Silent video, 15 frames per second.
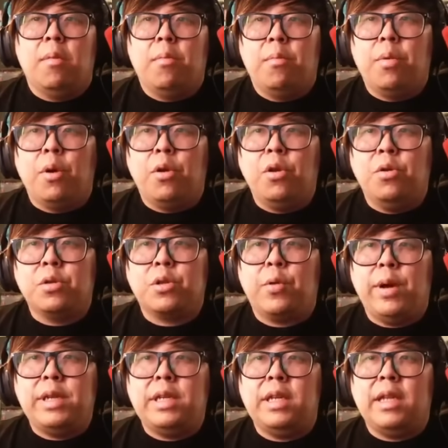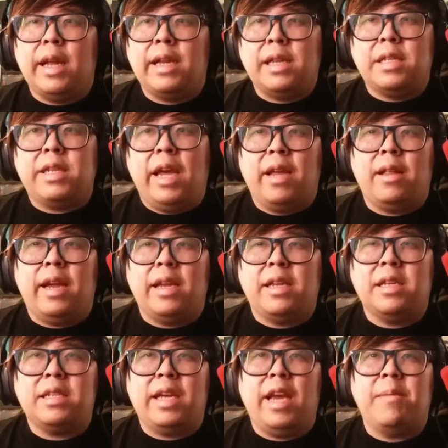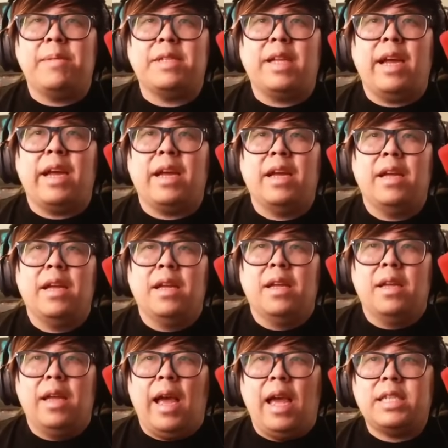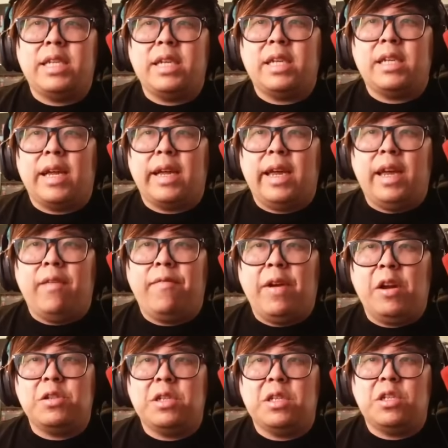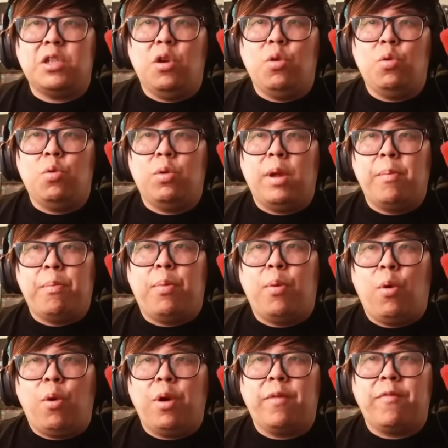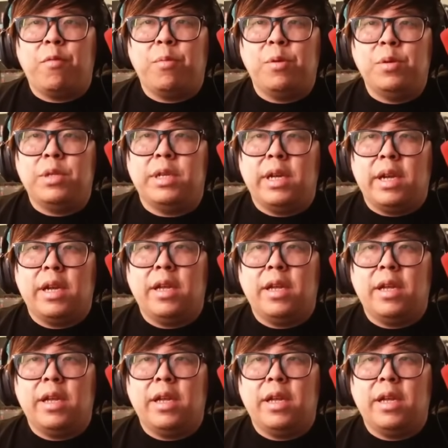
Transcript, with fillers: Bro, you know what's crazy? Like this game like this game is like I think like King of Fighters is so important for music.